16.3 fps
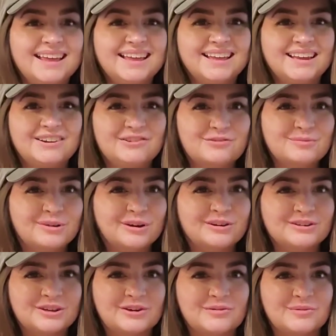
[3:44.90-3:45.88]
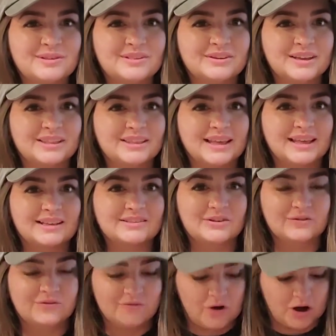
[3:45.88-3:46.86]
here's what our dough is looking like
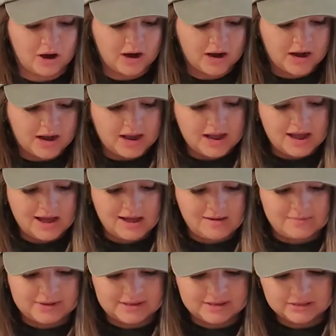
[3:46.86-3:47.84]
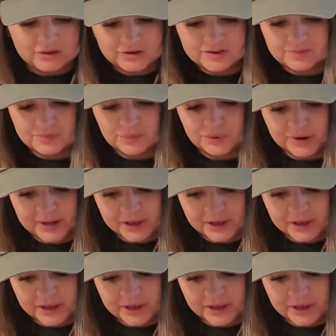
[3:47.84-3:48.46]
so far. It looks pretty